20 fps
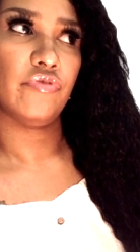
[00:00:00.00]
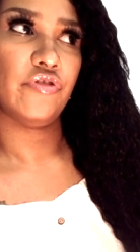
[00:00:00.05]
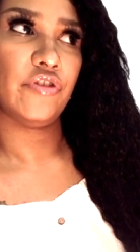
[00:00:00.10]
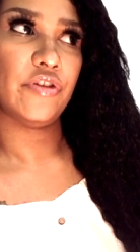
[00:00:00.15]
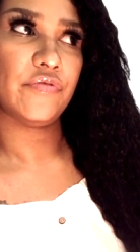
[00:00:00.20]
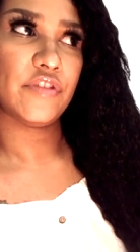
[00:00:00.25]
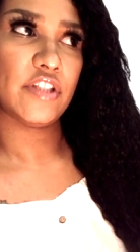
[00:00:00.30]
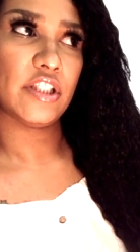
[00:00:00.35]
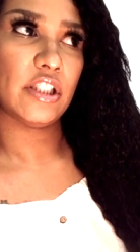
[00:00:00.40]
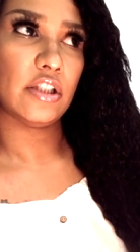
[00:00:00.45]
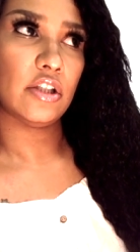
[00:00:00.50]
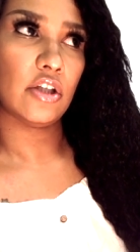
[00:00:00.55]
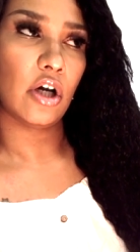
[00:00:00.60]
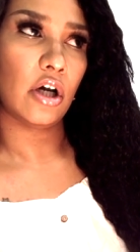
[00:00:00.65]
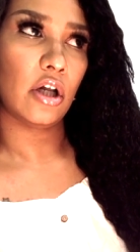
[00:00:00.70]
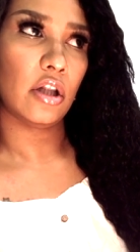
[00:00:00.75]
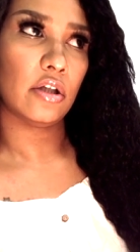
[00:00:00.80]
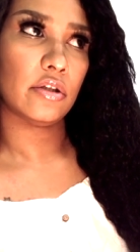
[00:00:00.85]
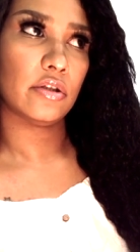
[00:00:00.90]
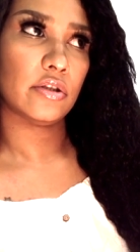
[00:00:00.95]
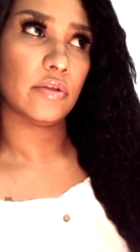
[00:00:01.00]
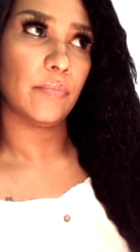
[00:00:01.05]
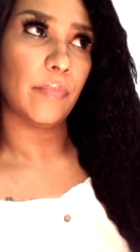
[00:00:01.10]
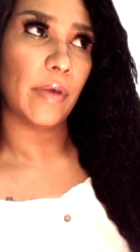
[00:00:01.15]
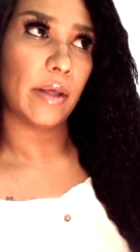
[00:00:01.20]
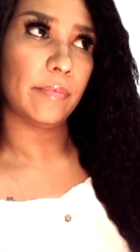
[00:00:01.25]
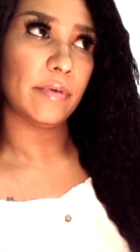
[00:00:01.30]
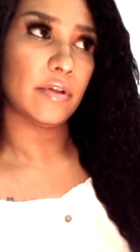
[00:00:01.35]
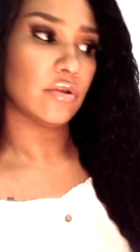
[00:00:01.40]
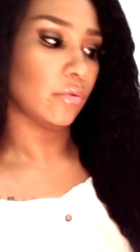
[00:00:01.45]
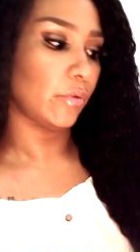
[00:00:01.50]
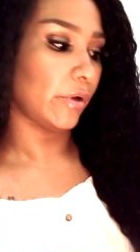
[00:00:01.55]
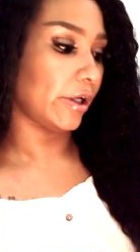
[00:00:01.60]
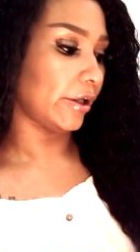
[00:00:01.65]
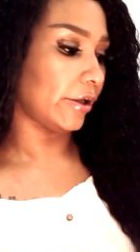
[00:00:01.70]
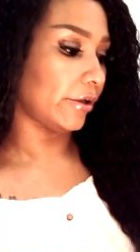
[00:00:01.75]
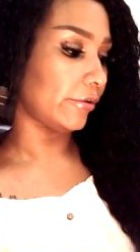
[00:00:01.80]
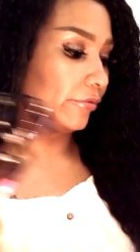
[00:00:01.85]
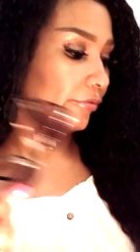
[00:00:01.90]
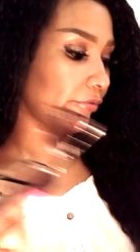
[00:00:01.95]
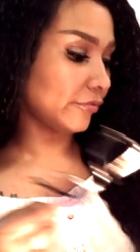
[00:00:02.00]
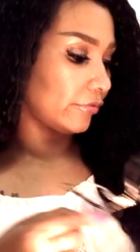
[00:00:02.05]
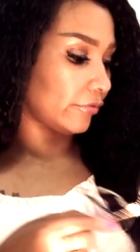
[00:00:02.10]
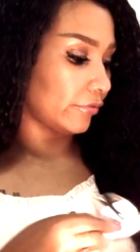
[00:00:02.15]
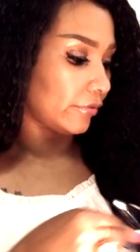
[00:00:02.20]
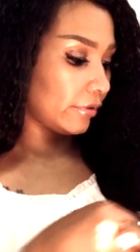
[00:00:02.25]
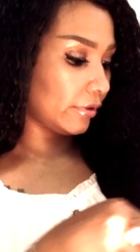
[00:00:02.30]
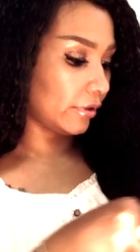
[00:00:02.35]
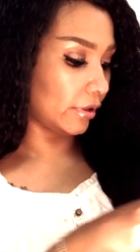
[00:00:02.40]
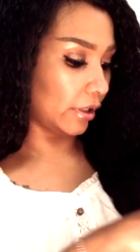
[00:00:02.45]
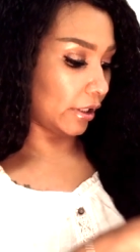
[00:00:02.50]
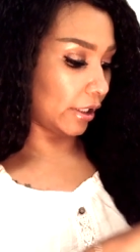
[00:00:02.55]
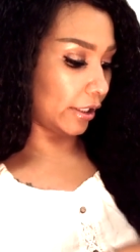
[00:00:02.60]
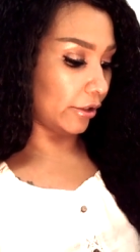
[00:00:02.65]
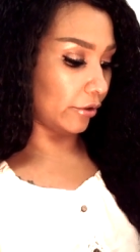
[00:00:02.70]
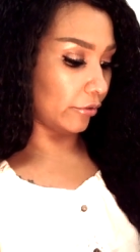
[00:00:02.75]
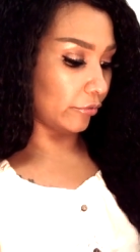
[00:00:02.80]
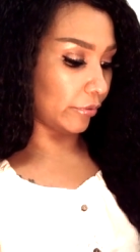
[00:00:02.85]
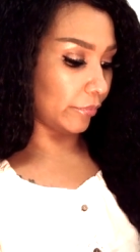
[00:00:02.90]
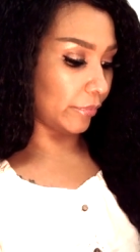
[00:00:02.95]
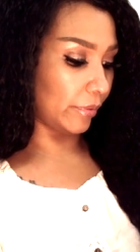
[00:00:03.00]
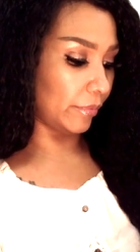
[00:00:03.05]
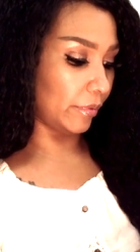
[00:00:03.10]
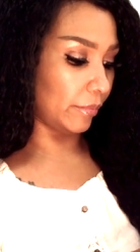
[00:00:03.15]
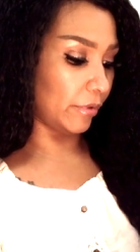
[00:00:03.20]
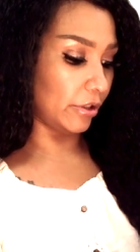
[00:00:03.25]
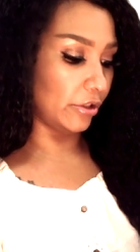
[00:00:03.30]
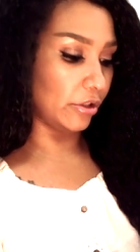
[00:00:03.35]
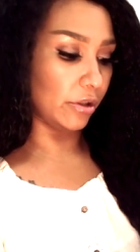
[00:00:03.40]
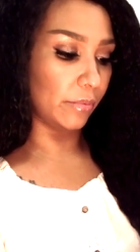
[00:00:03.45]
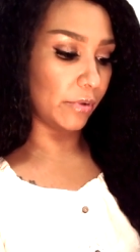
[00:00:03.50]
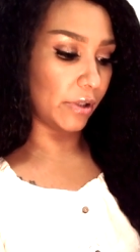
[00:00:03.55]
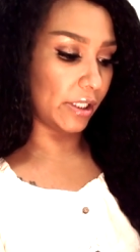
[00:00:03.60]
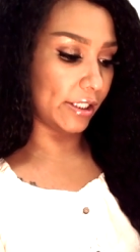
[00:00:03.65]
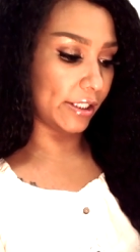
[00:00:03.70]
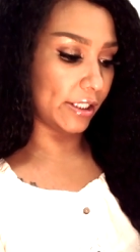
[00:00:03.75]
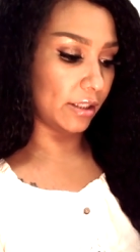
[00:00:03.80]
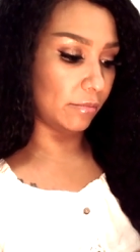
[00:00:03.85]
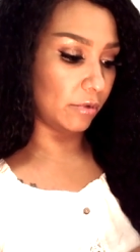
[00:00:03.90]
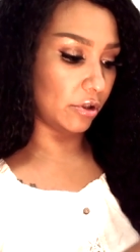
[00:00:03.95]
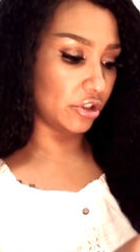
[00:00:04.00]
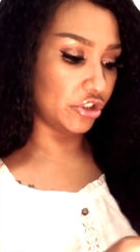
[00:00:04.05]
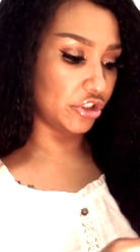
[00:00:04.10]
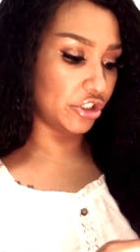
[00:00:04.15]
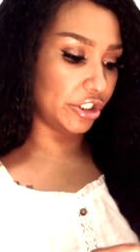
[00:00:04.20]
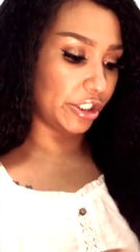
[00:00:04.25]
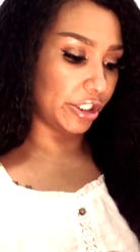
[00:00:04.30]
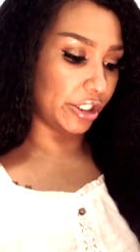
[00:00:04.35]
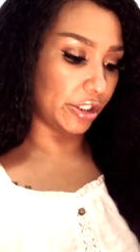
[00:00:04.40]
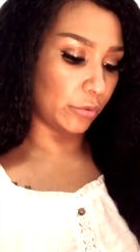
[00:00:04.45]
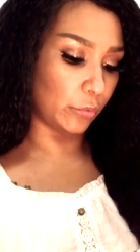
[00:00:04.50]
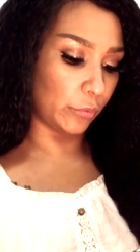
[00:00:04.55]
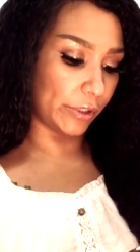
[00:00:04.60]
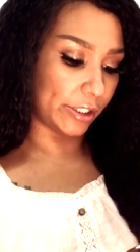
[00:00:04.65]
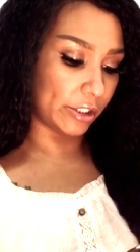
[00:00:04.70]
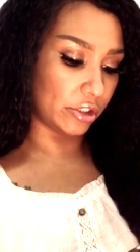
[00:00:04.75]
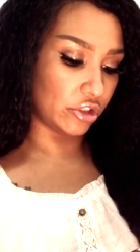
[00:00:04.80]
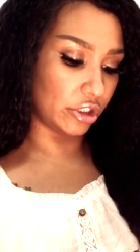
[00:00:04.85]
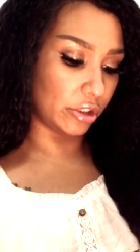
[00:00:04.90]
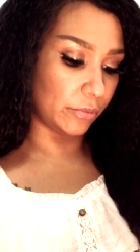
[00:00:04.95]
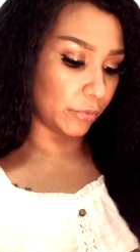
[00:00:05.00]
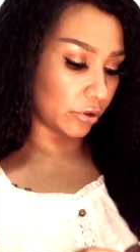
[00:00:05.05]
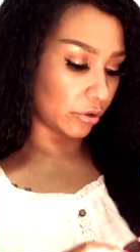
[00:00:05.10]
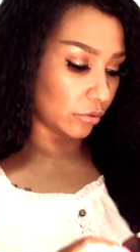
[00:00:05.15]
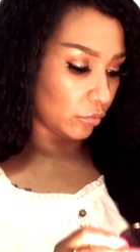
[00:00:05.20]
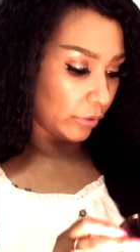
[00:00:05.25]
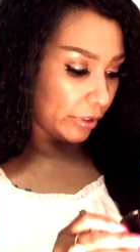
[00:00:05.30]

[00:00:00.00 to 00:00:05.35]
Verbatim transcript: $15, maybe 12 I don't remember, but you can probably get them on Shein way cheaper.